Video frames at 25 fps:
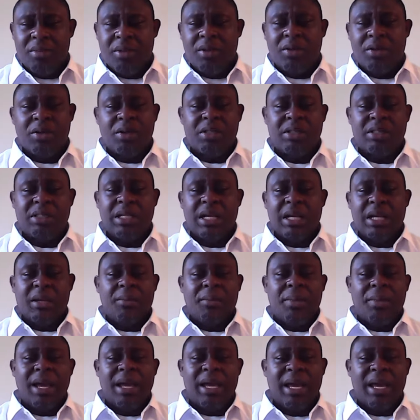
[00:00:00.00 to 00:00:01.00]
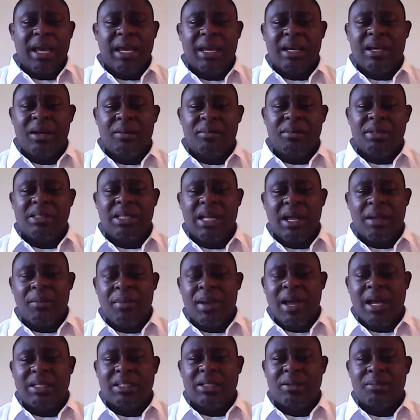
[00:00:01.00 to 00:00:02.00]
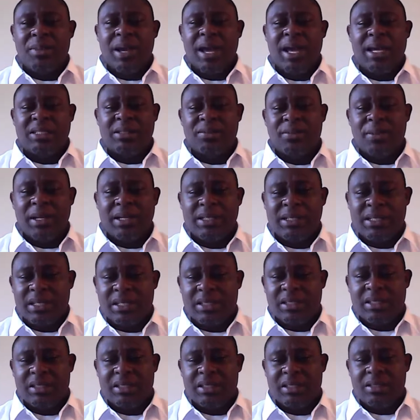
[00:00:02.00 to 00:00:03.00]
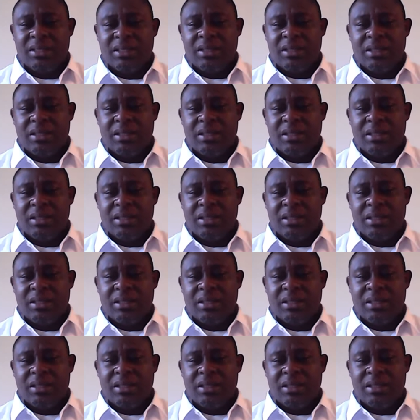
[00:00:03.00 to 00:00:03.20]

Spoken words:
because my income is not matching my expenses.